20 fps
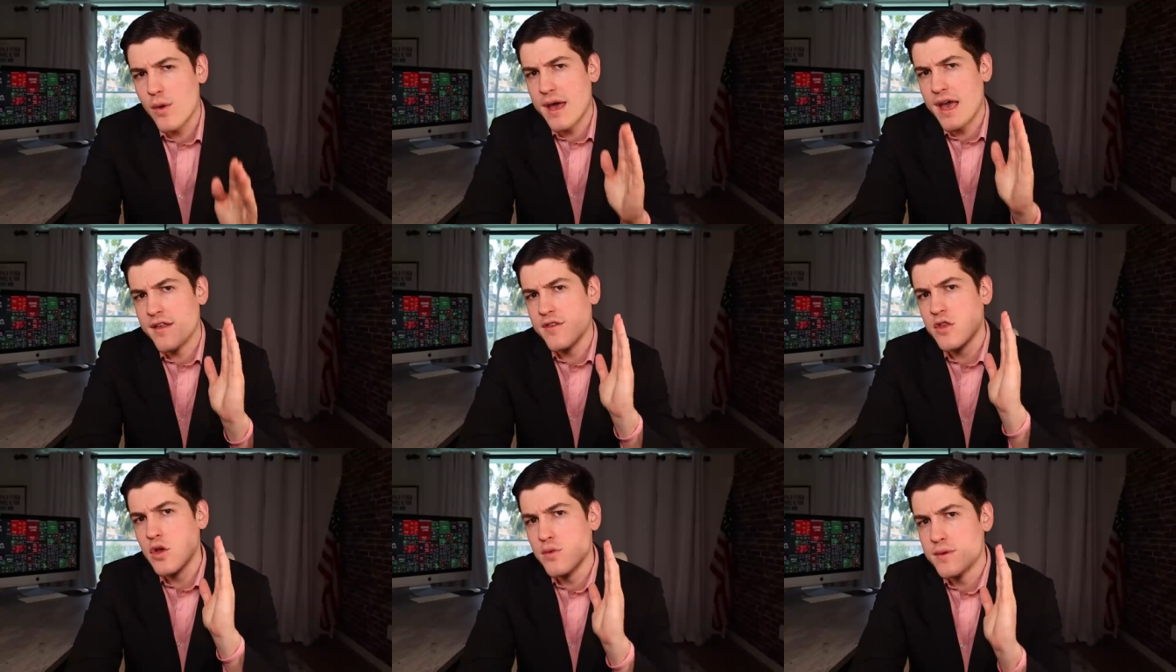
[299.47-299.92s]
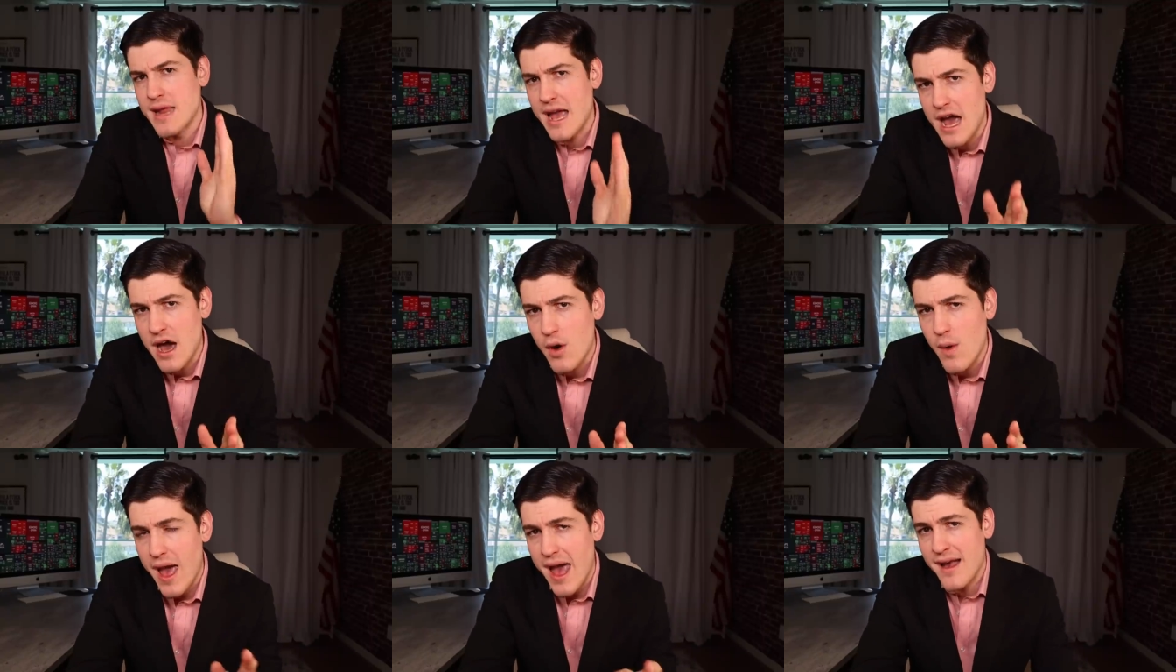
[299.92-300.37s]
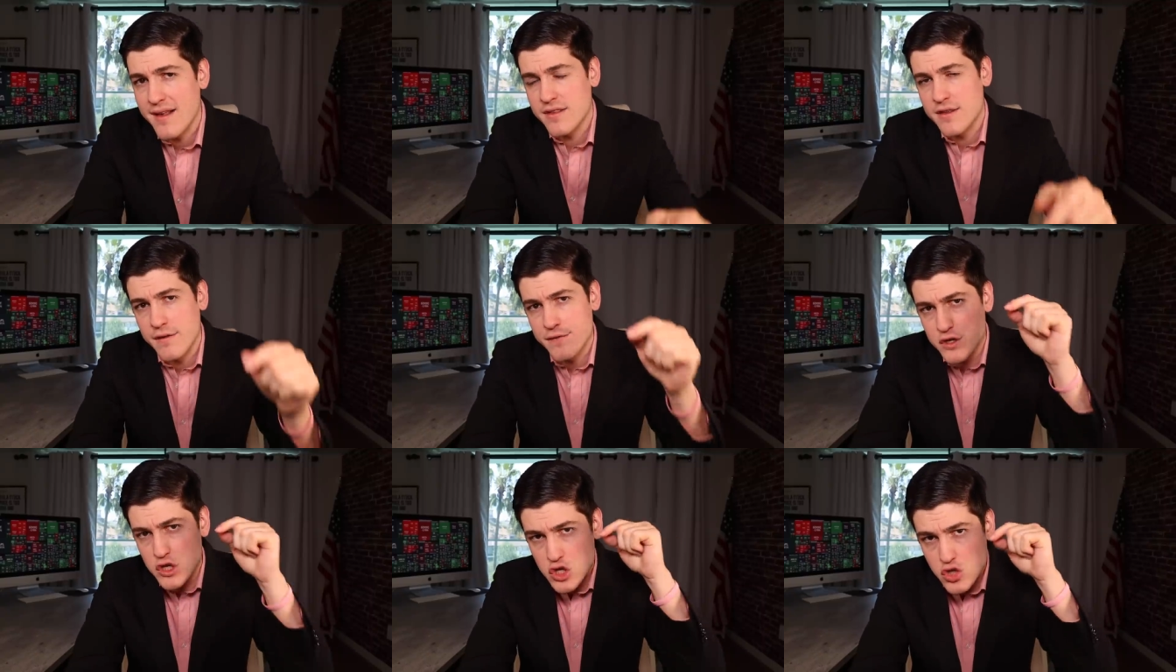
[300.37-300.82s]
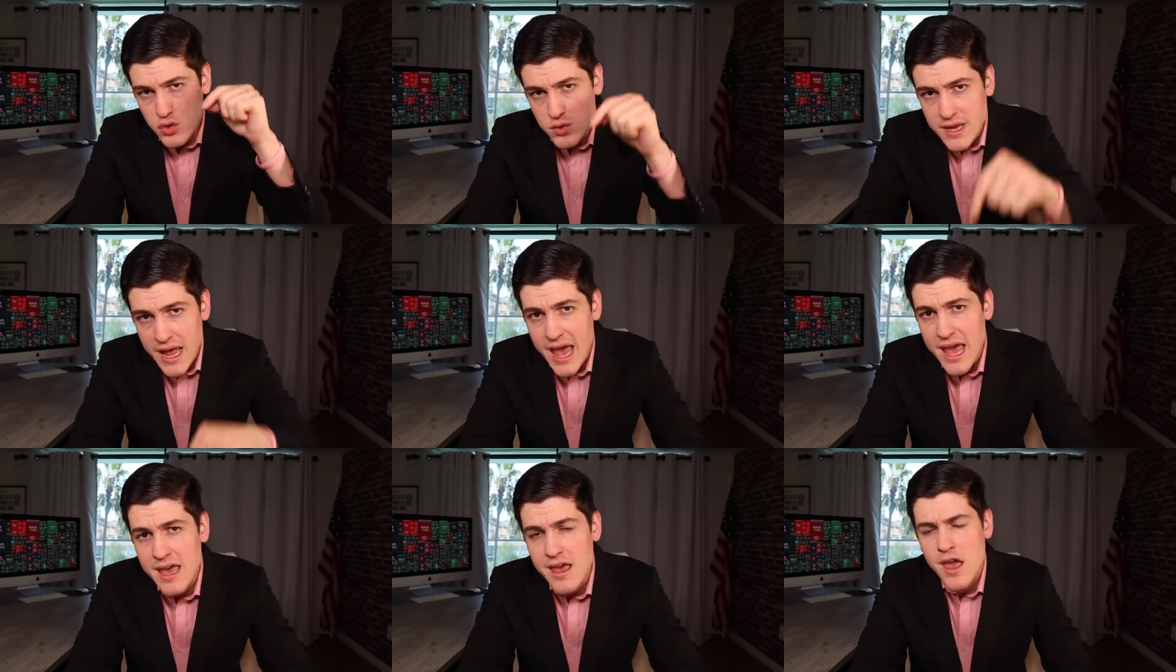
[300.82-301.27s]
Okay, so now as of
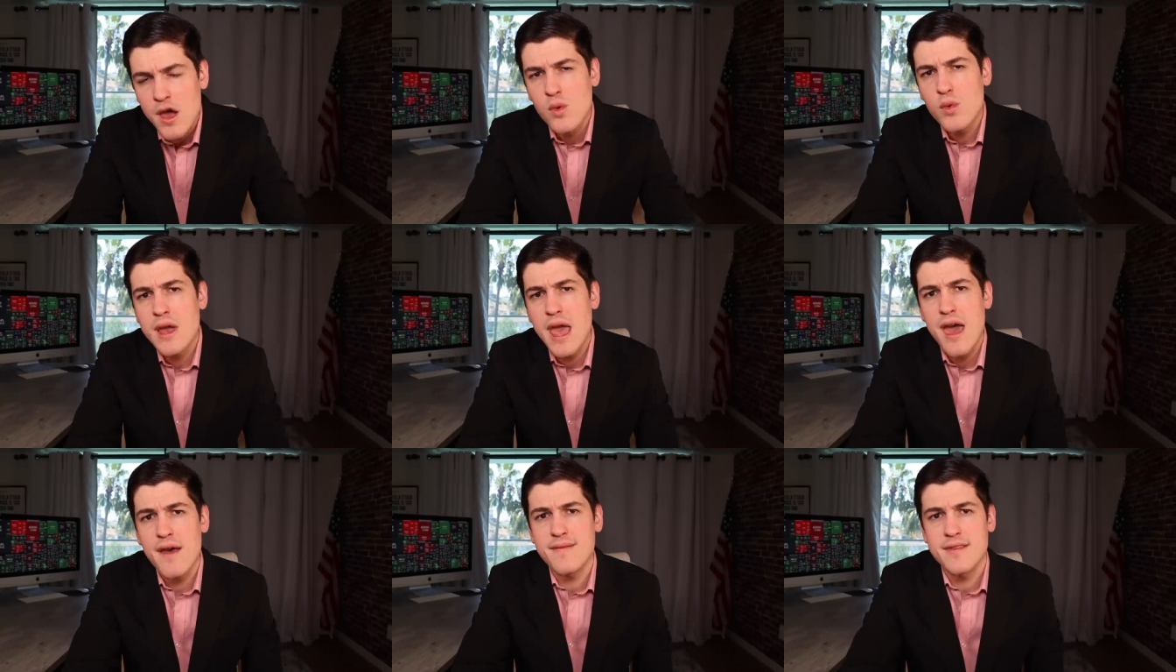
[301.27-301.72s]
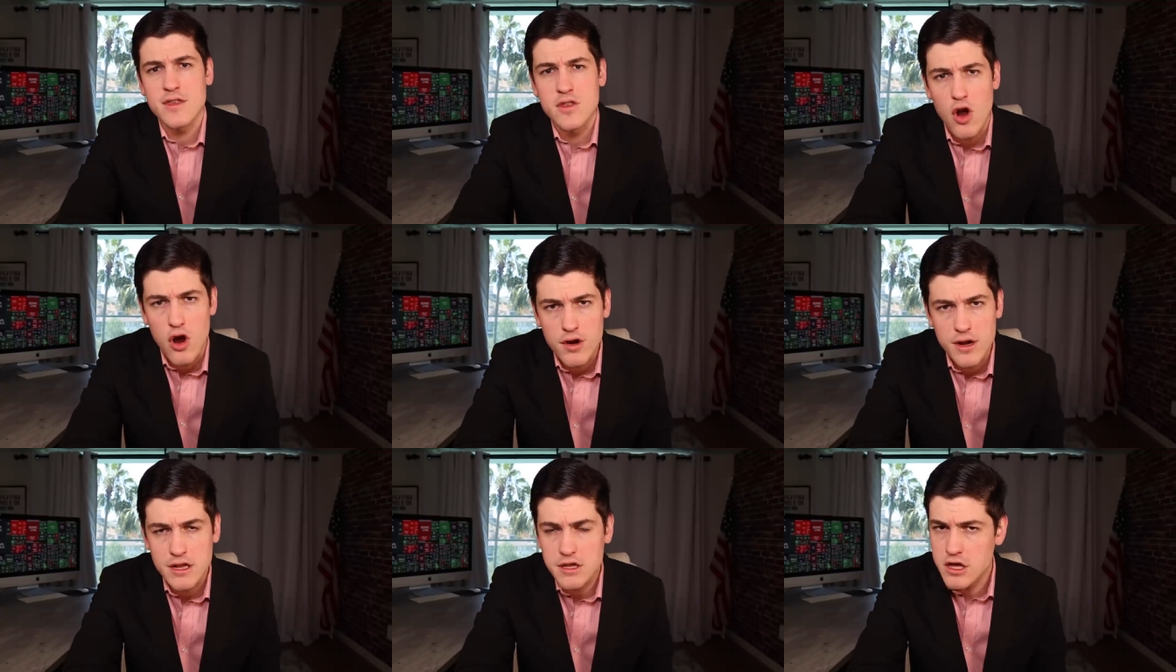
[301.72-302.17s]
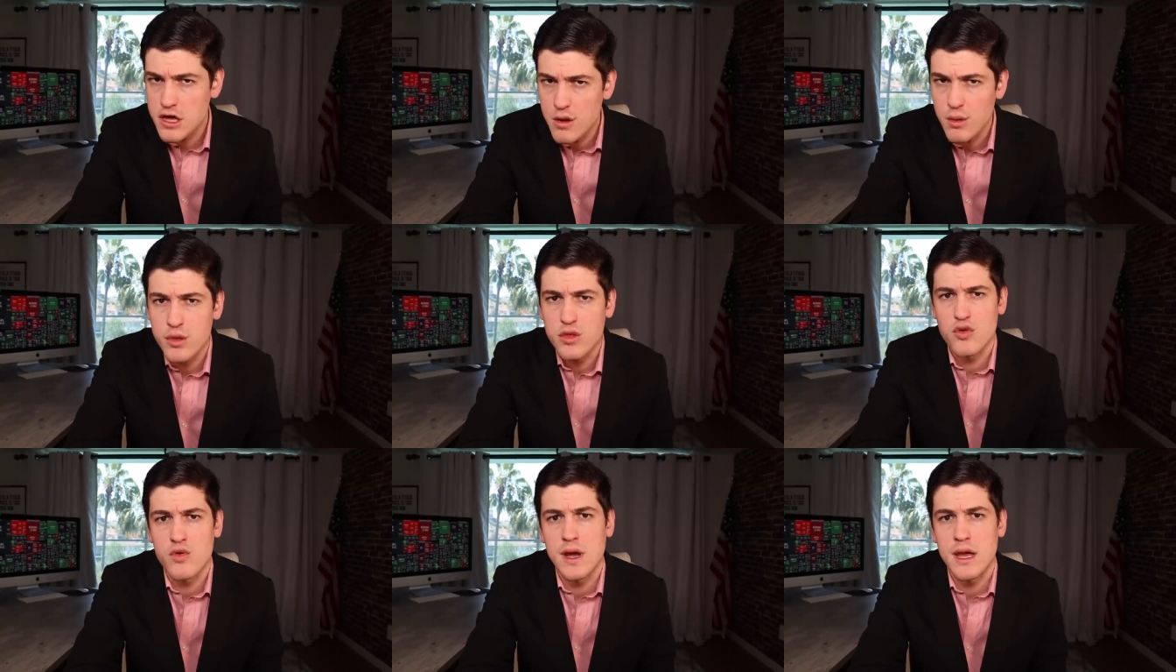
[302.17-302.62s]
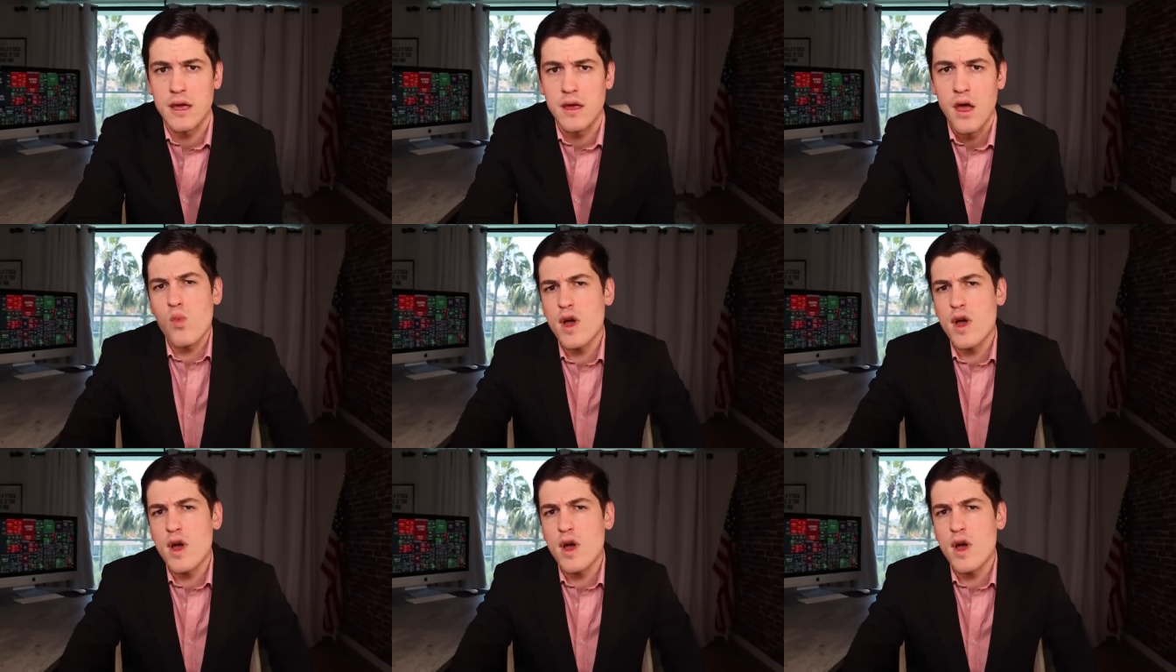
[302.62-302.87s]
today, we have started Q three.